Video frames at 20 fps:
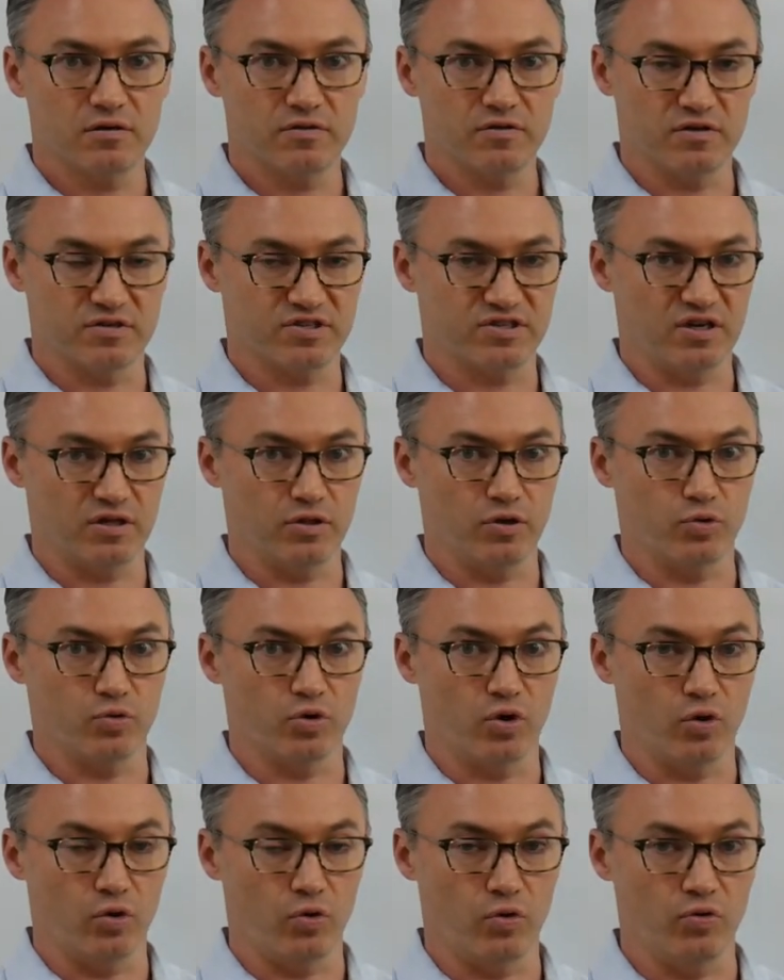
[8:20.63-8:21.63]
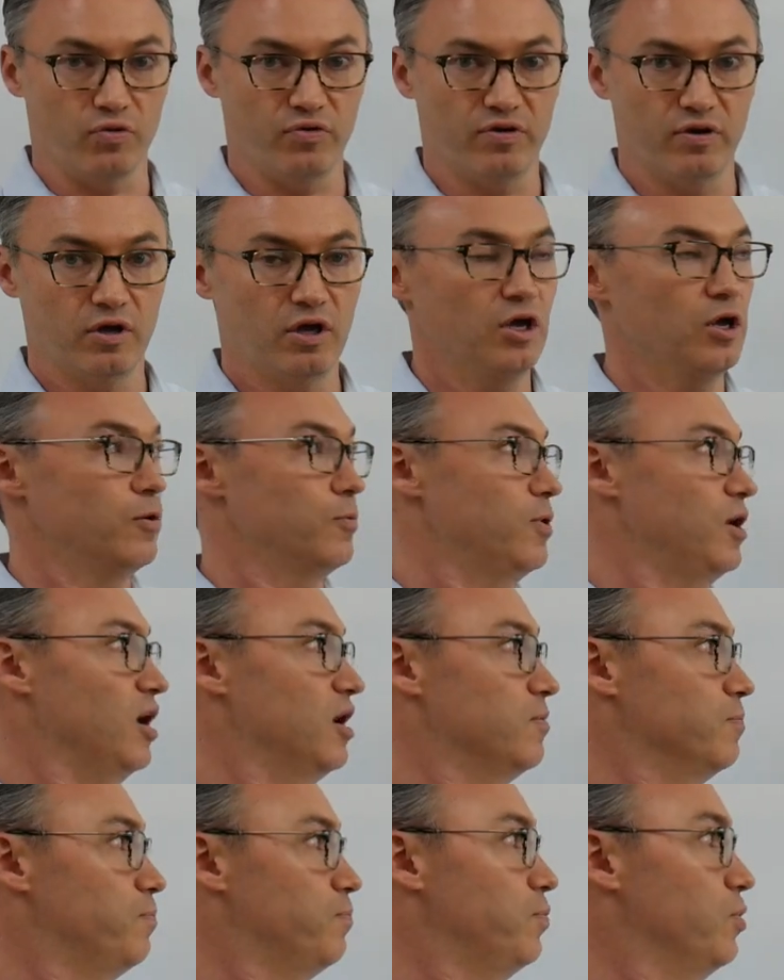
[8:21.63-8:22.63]
the Celo Gold
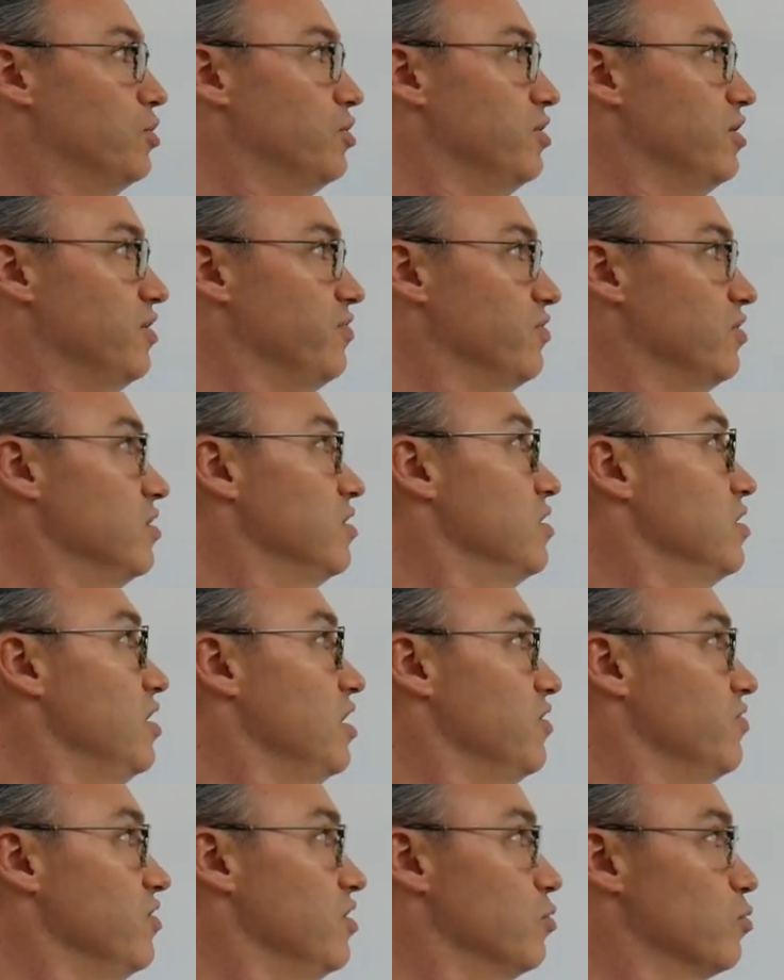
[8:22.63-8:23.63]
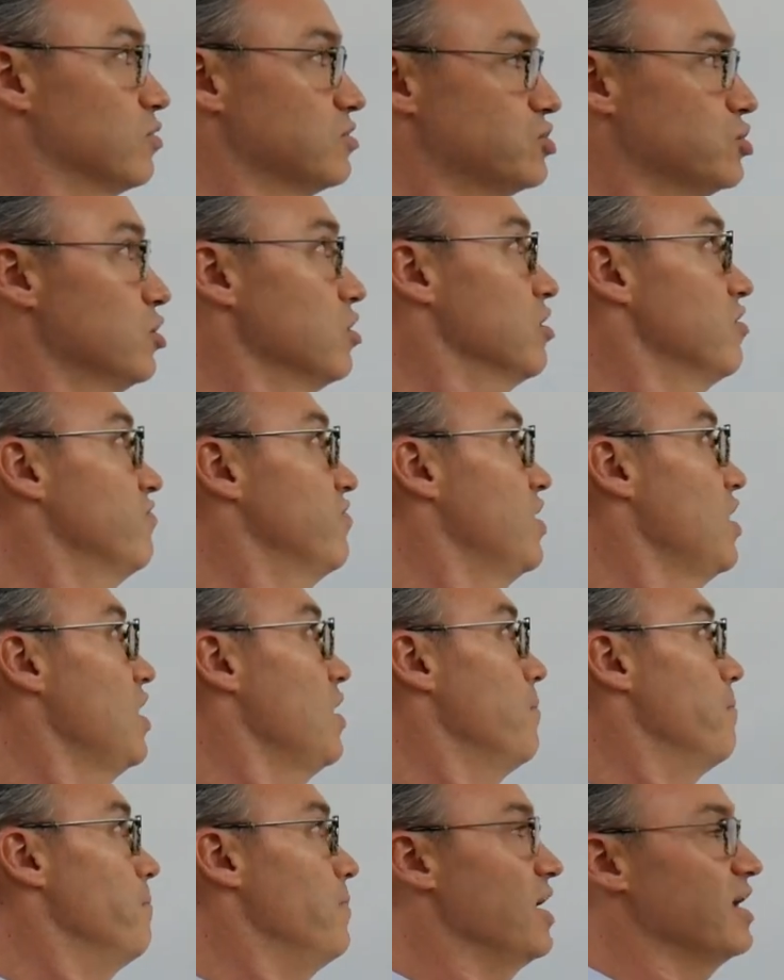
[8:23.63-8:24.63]
and put it in the reserve,
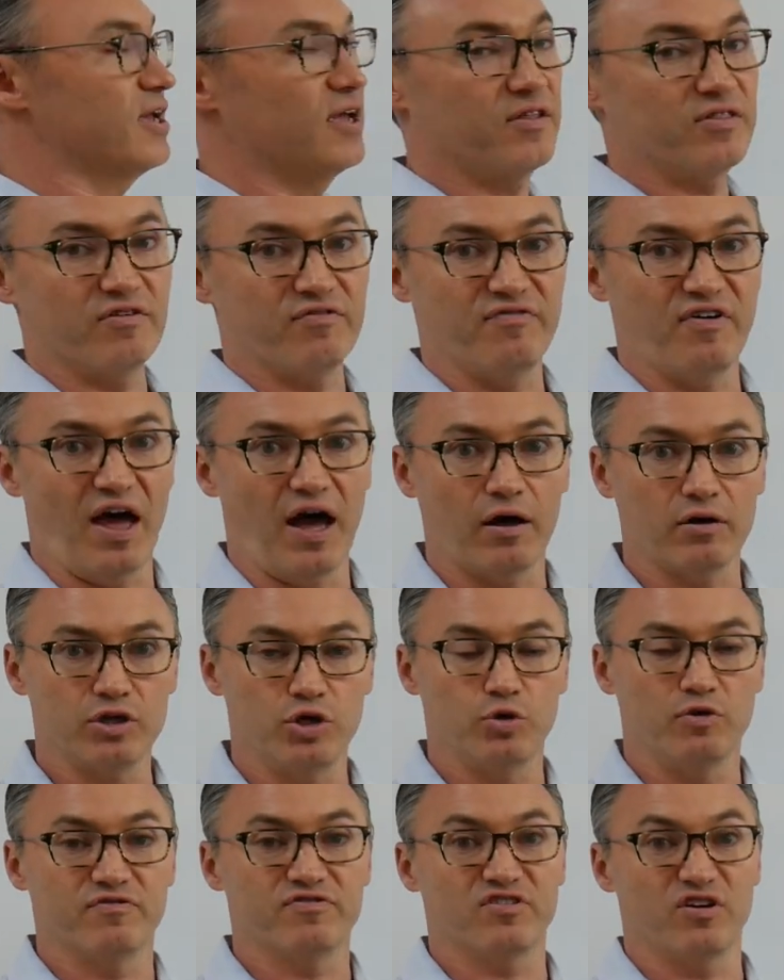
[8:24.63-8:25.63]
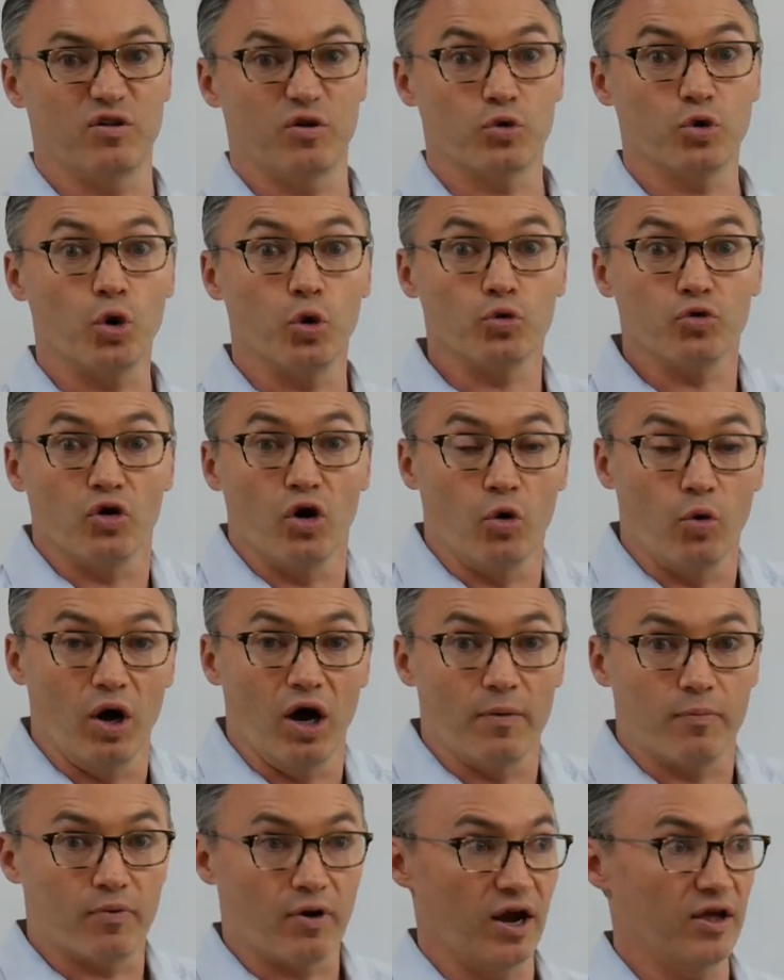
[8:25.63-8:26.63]
making the value of Celo Gold go
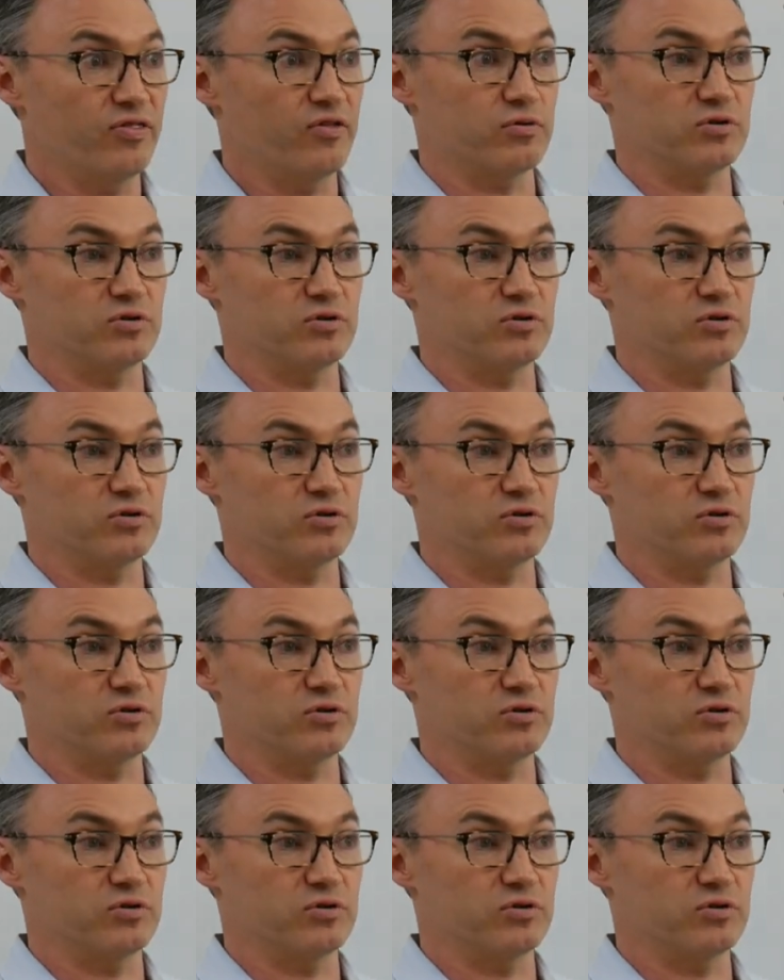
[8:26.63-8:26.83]
up, right?